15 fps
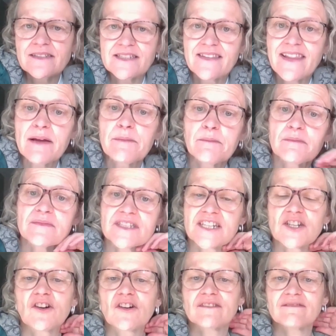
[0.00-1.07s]
to them to
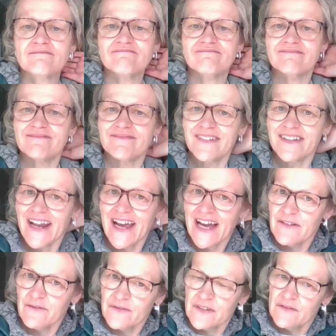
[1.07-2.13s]
not
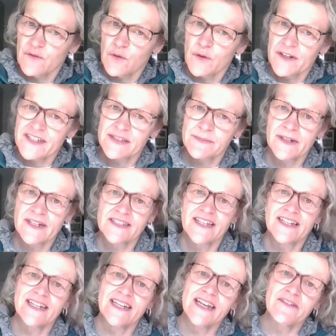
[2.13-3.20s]
have a voice, because I
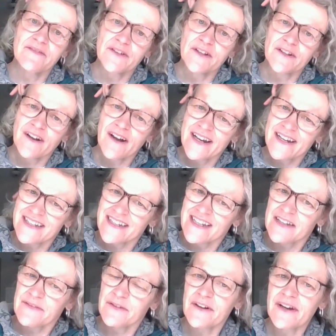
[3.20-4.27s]
never
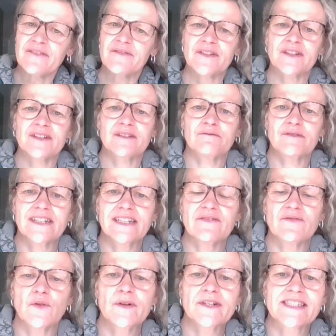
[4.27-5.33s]
ever really
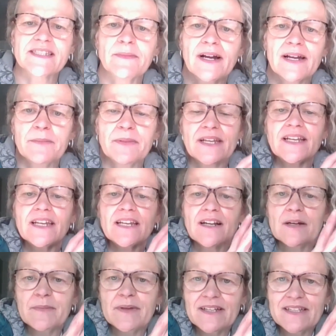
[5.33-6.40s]
voiced my opinion. I
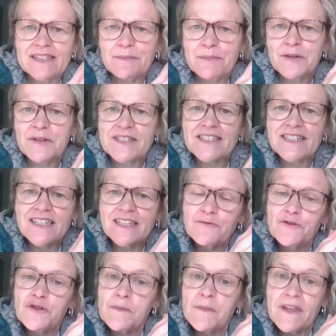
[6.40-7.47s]
picked the person in the
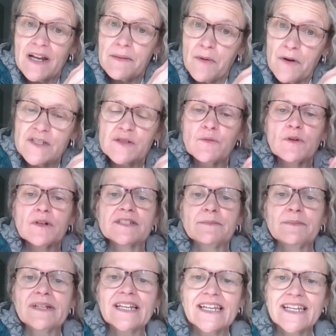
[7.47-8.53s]
room that I most wanted to
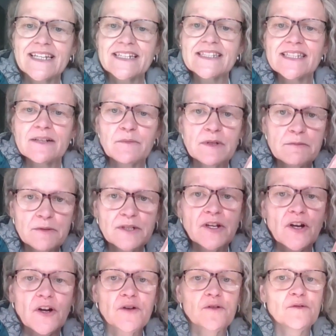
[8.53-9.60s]
please, and we would
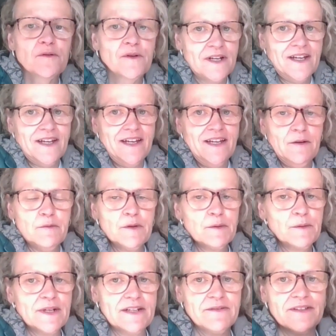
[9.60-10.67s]
go with
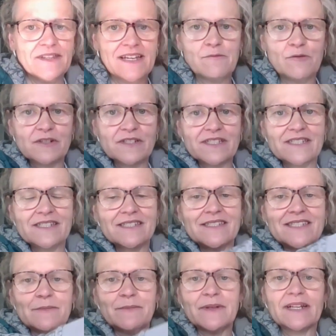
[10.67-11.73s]
whatever they wanted
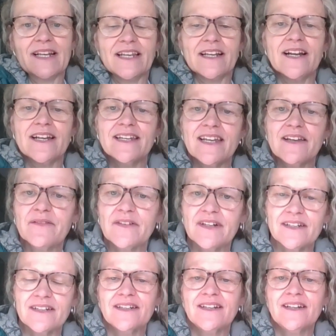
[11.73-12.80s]
typically. And I never